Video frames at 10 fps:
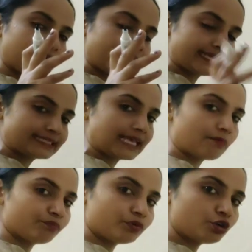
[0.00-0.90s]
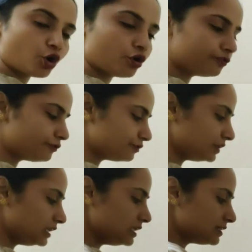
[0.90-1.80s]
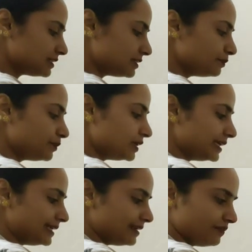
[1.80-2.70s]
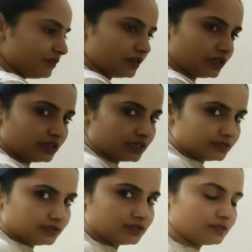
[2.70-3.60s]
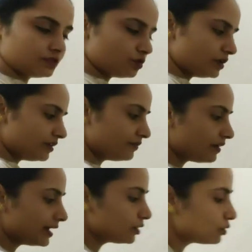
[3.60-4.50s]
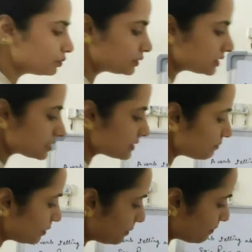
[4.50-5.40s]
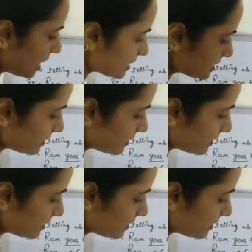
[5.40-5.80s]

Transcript: an example of the simple indefinite tense. So if I go with the simple past